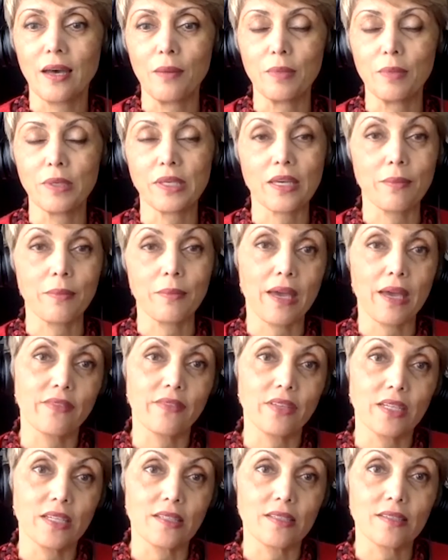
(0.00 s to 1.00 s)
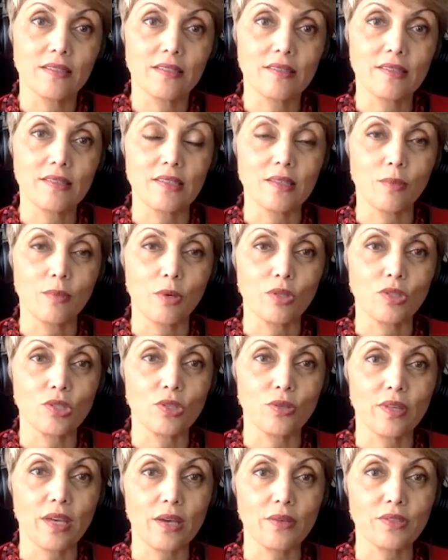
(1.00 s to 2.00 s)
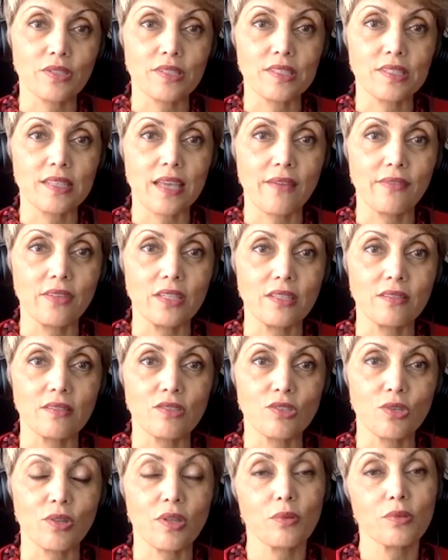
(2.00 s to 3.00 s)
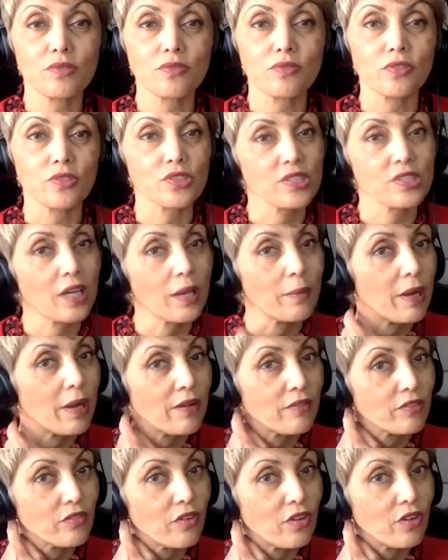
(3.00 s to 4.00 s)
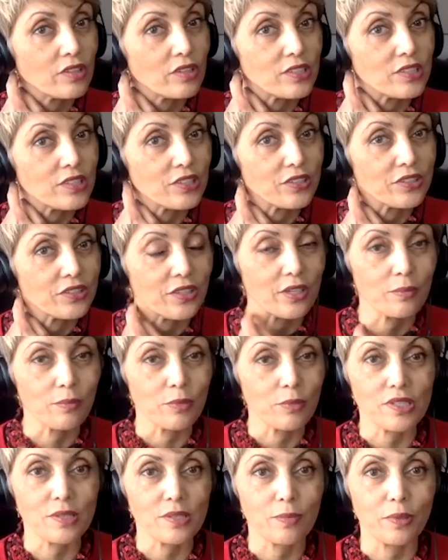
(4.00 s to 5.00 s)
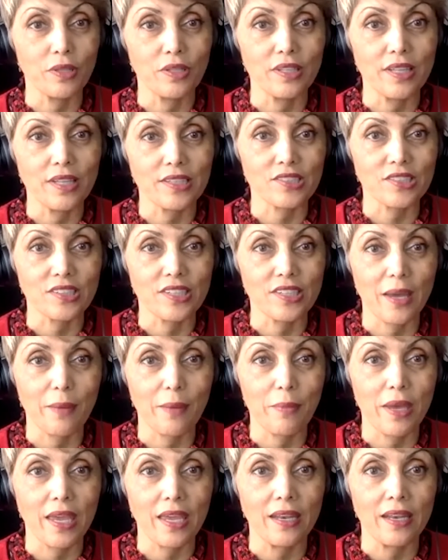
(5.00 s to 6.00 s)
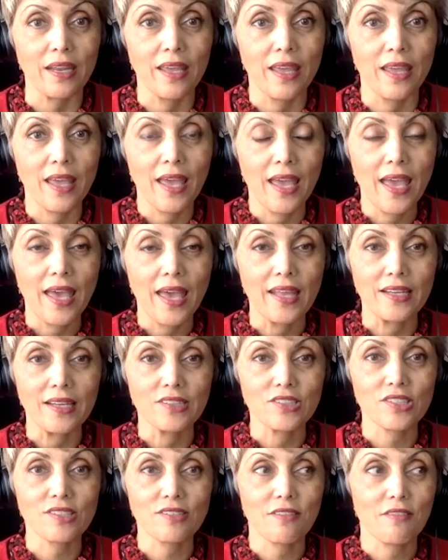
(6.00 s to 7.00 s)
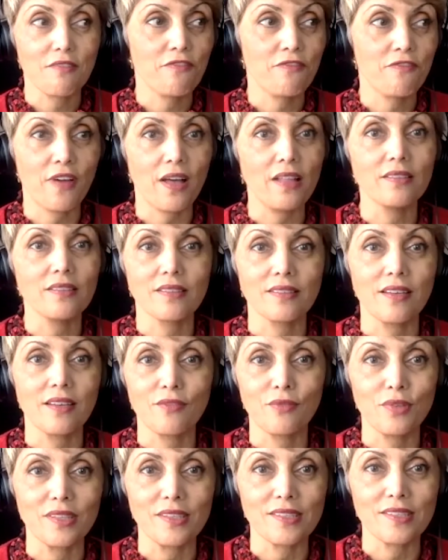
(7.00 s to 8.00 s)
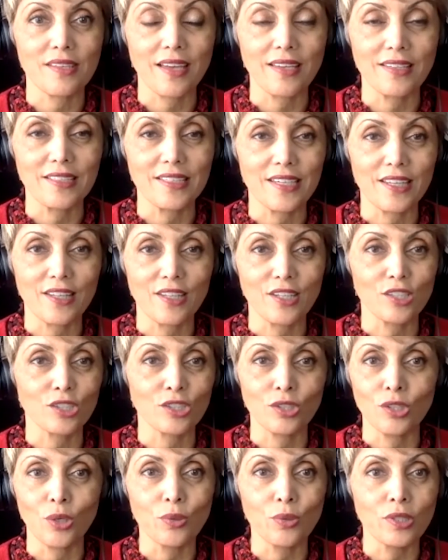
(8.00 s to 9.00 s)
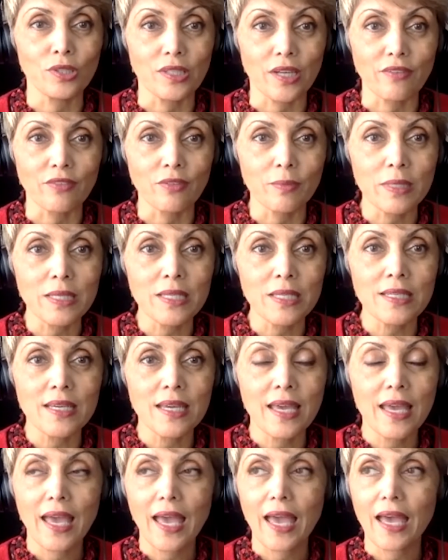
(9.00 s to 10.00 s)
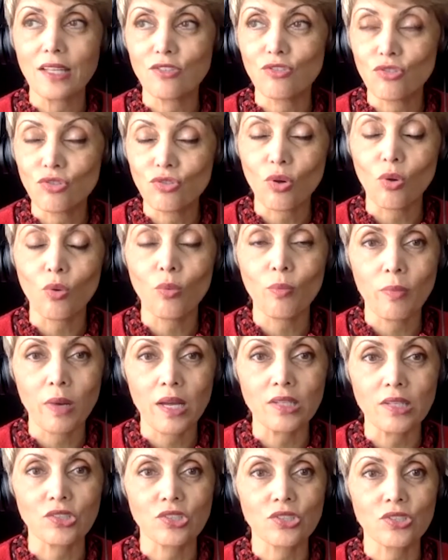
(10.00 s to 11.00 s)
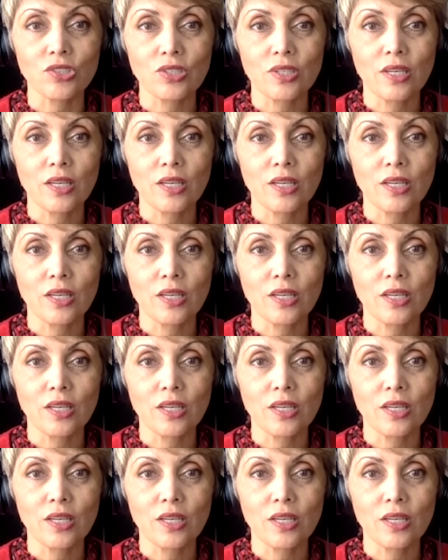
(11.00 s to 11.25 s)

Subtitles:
become evident since about 2007. So that was the first time I ever volunteered on a municipal election campaign. And I just fell in love with this idea that your local government had so much